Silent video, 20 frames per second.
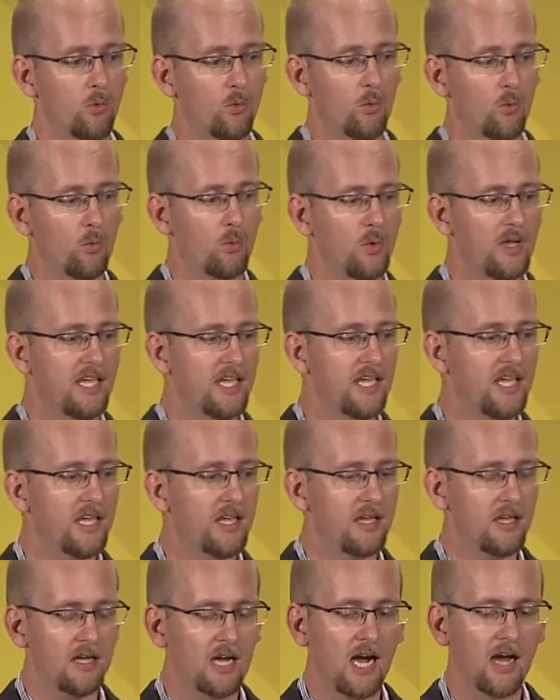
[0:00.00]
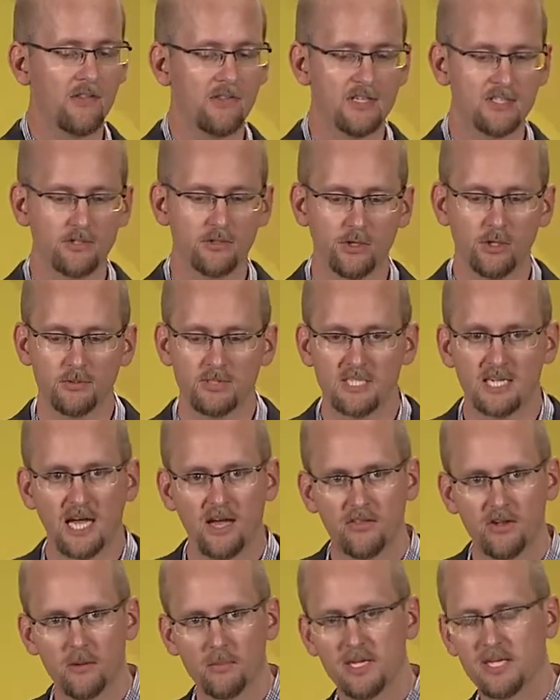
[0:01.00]
we got this group
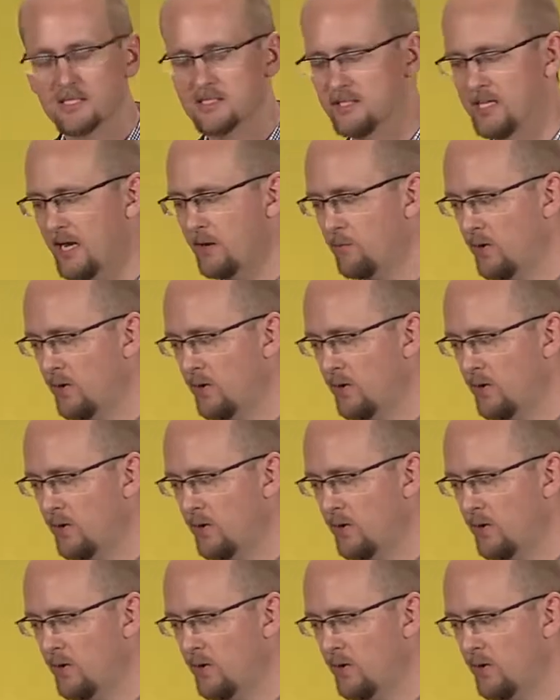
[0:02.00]
together because they